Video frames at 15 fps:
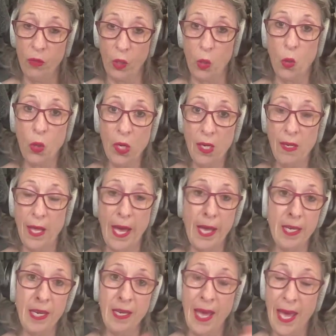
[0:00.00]
record
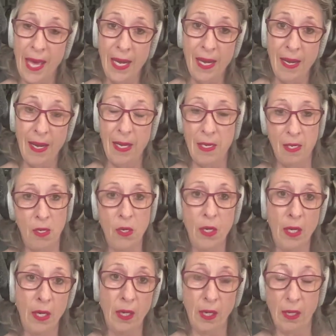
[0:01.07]
that and edit it, and you're
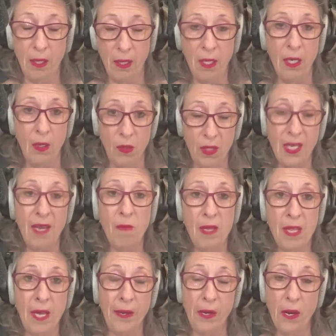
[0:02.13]
going to, you know, send me
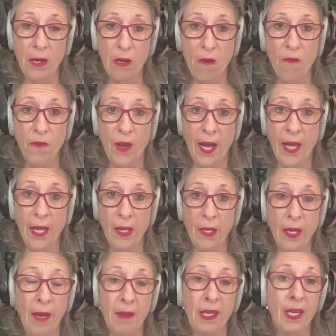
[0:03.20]
that audio file.
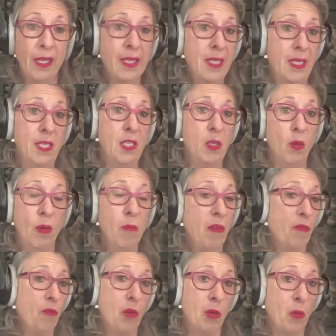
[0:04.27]
I'm going to listen to it
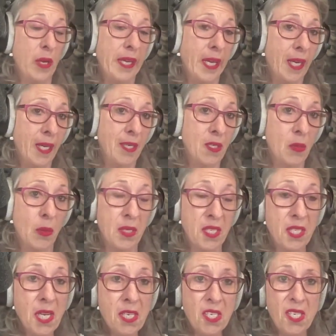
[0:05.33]
before we get into our
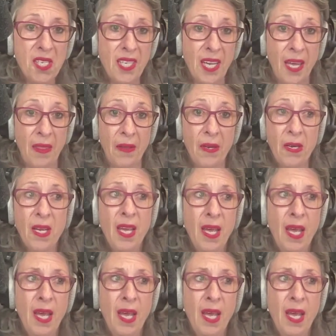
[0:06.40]
session together.